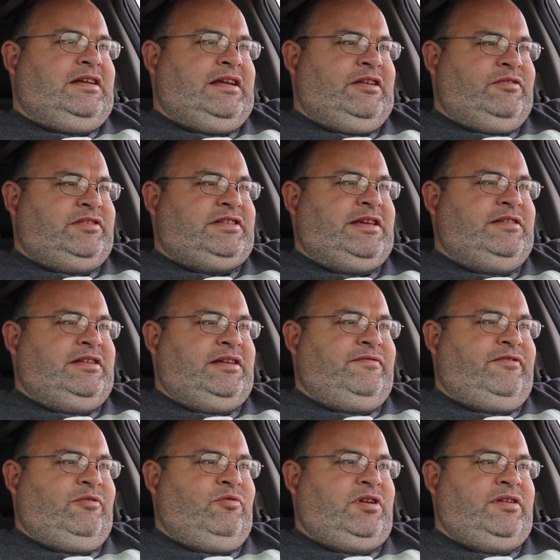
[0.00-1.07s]
I know he
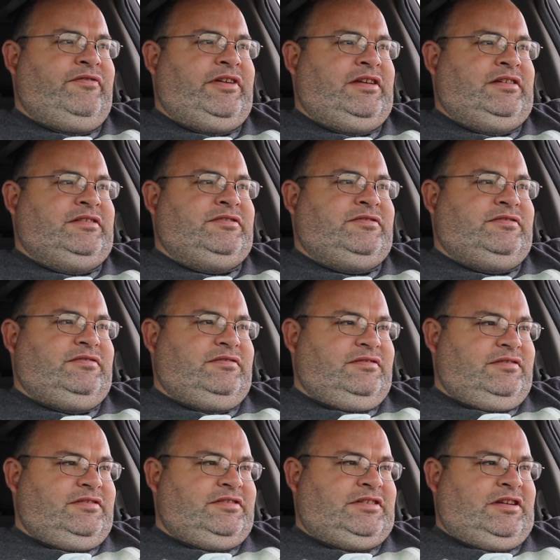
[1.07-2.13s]
did for one of his.
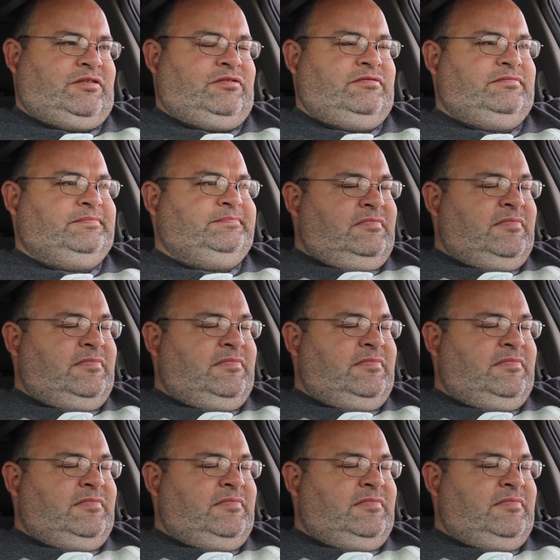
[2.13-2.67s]
So,